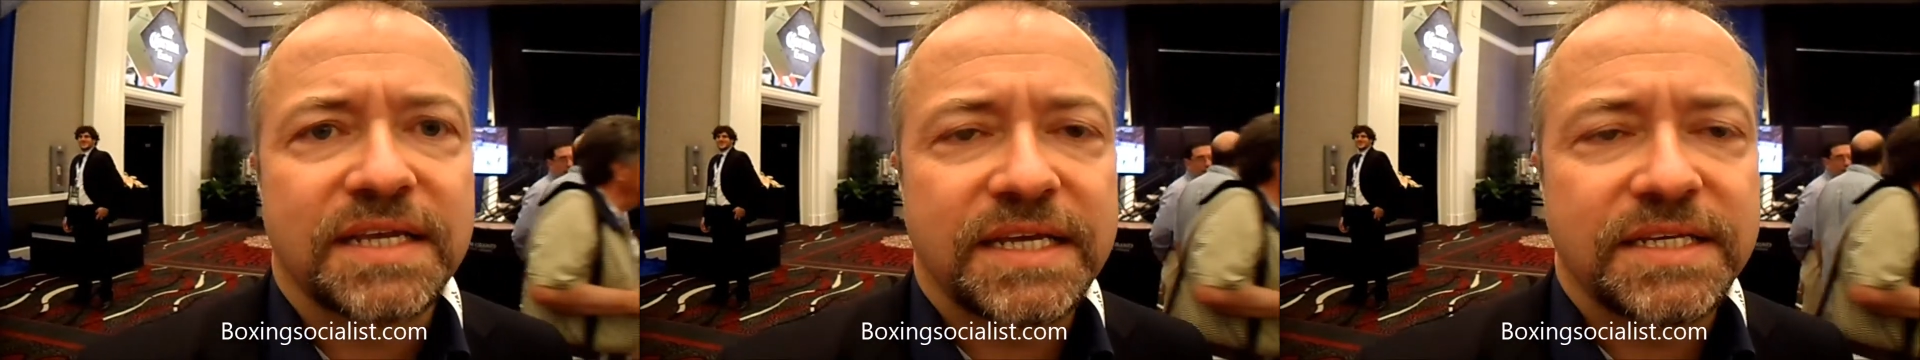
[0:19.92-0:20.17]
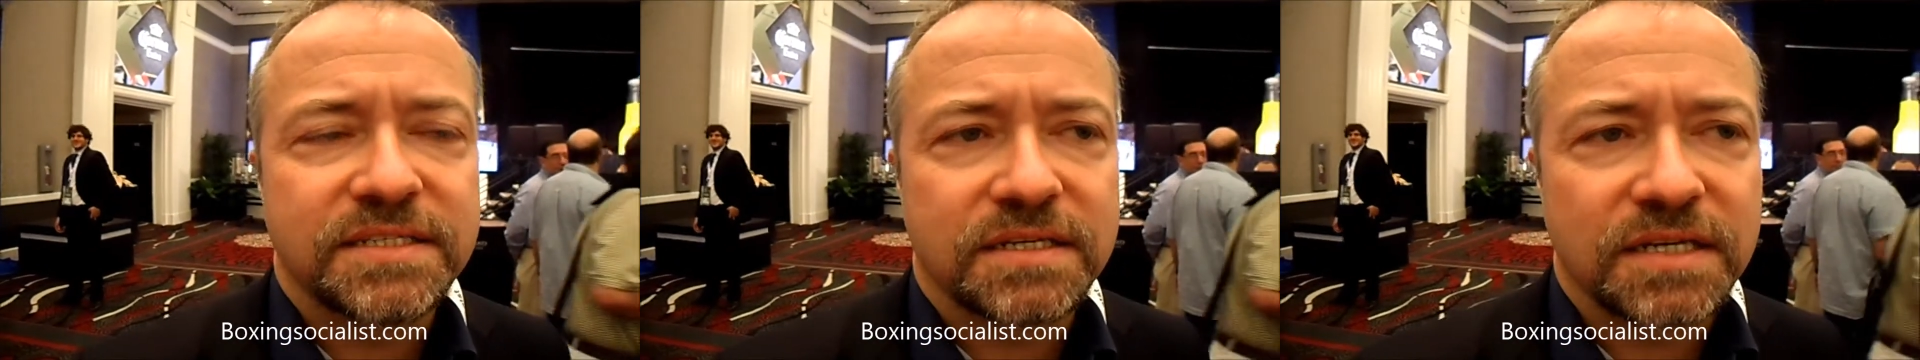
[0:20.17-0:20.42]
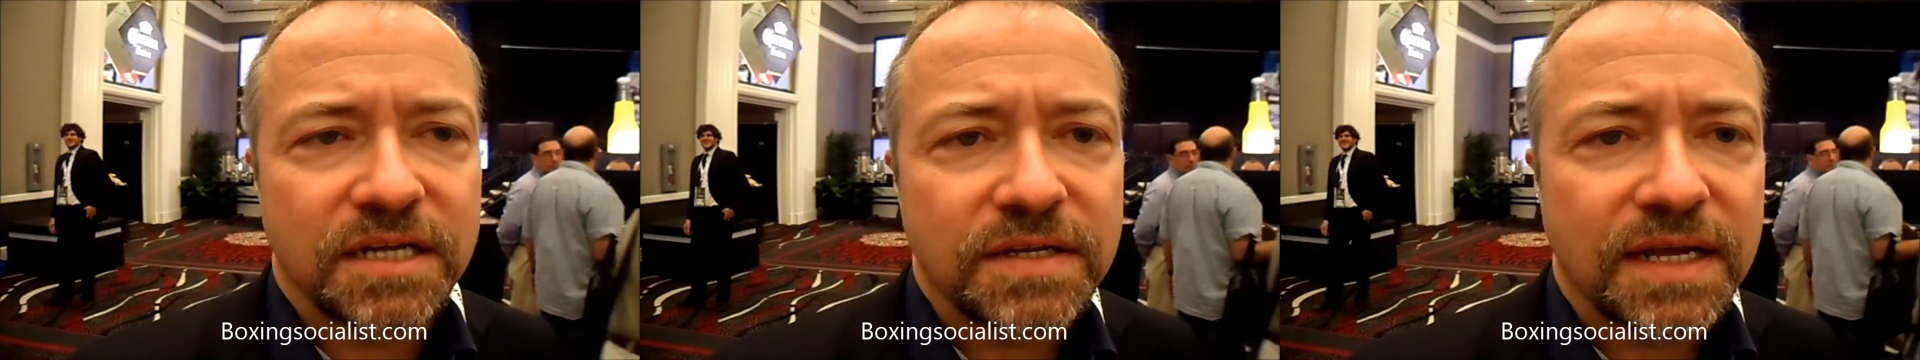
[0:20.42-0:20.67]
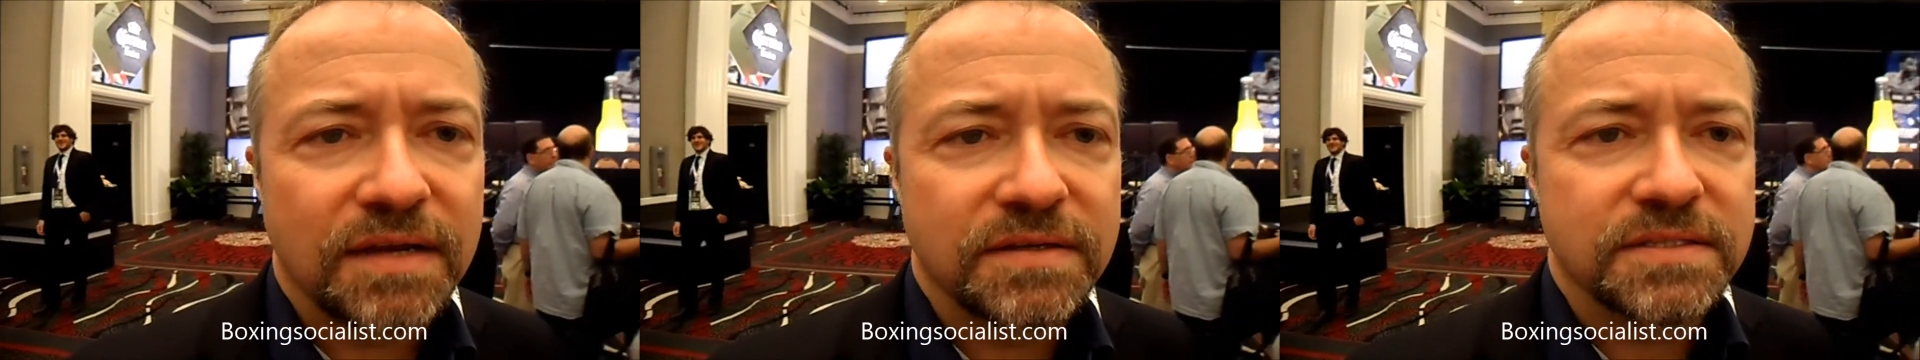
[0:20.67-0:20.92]
I think he's going to go
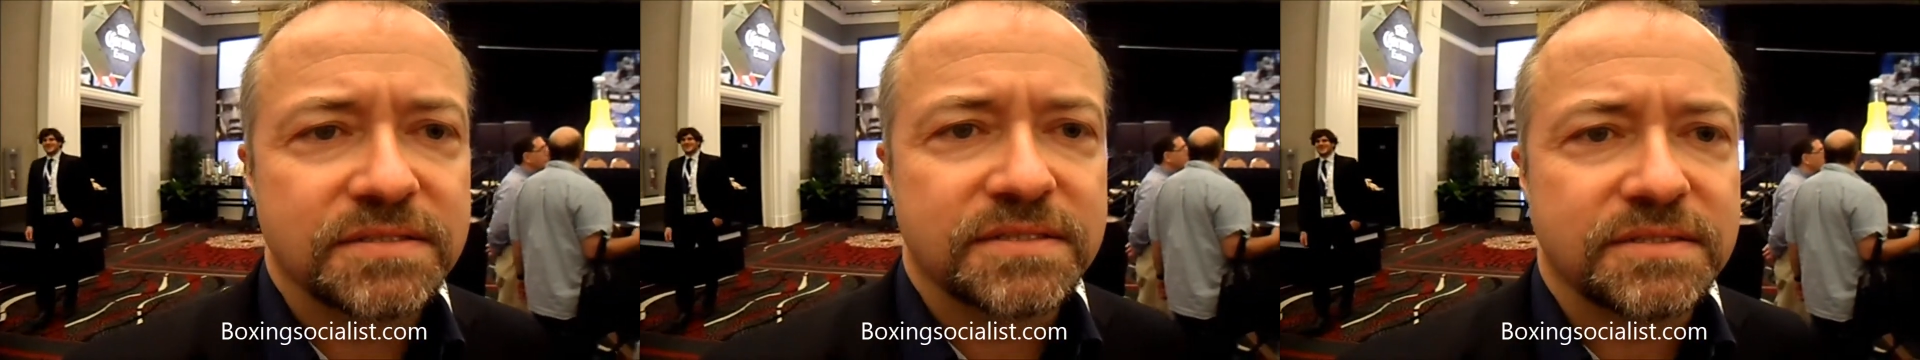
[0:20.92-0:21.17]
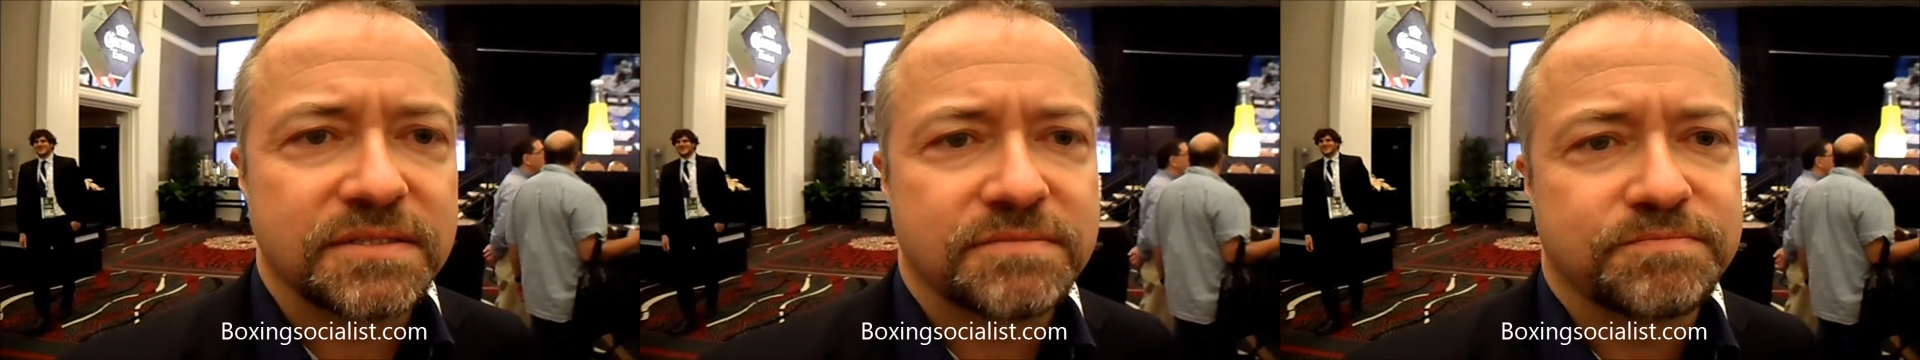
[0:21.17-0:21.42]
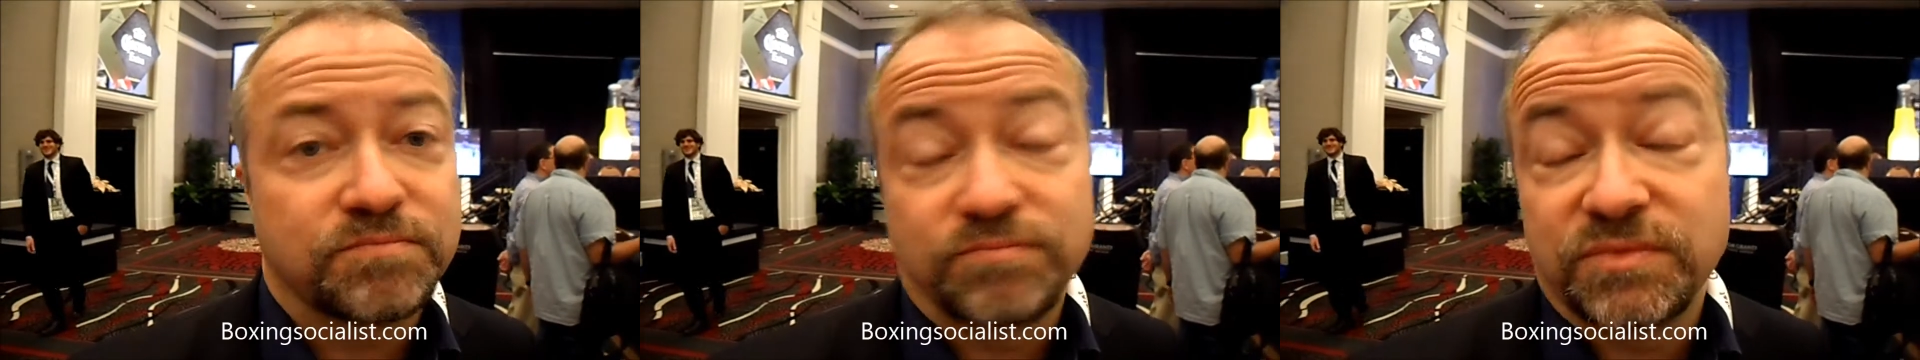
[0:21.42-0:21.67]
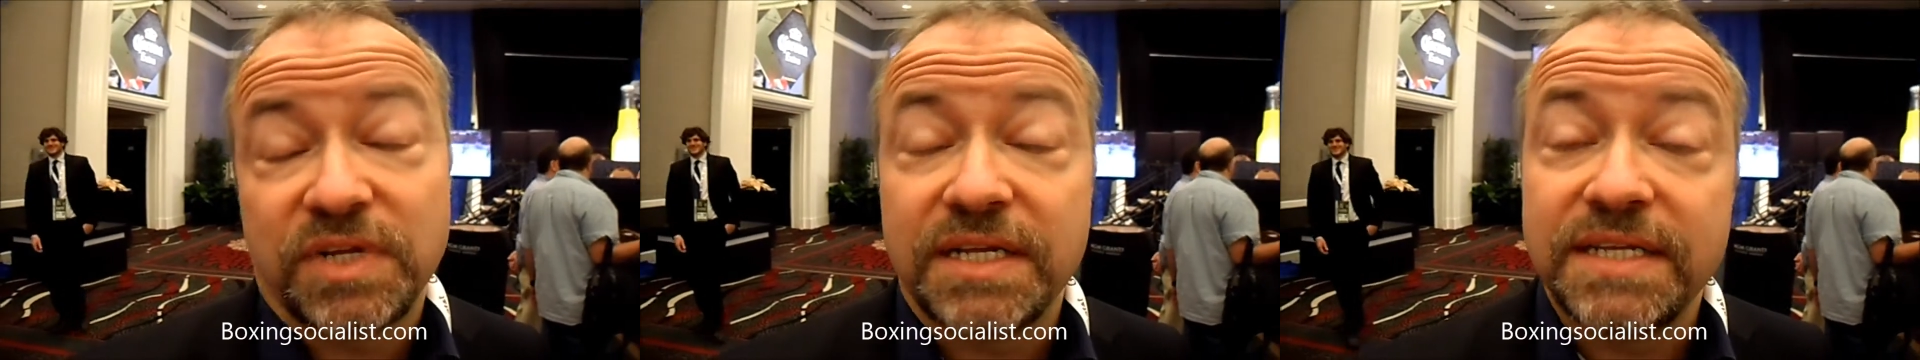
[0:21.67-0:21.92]
down as
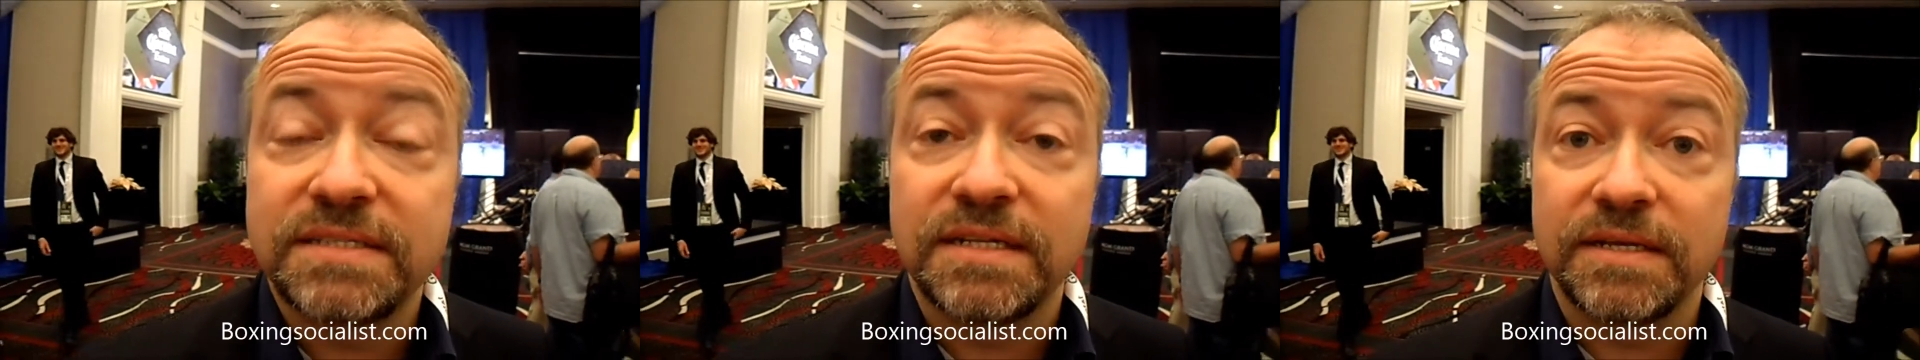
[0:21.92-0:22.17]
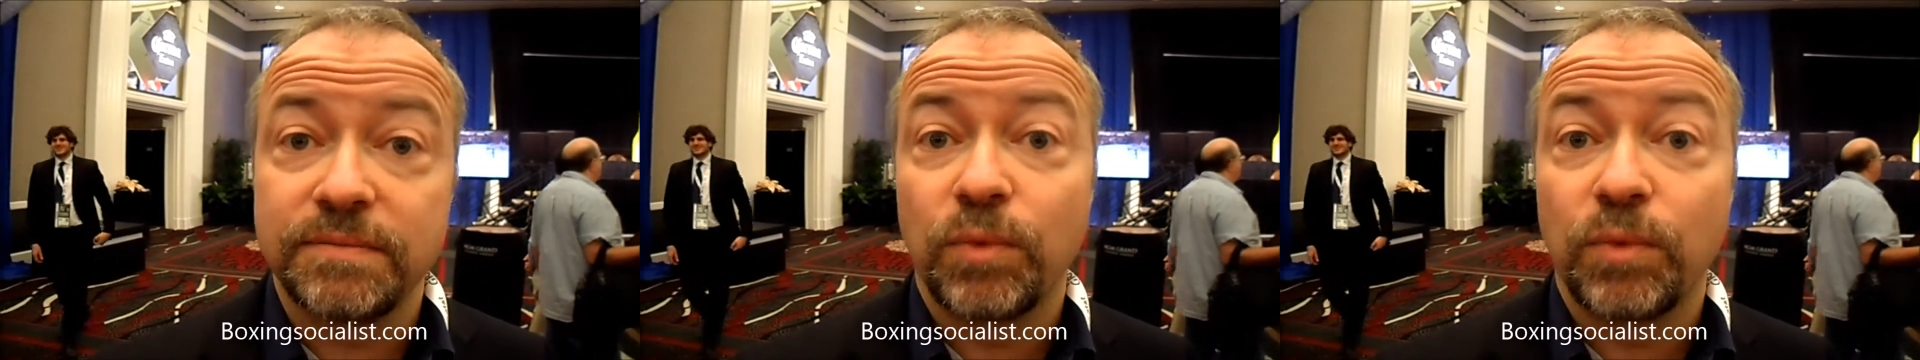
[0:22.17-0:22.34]
easily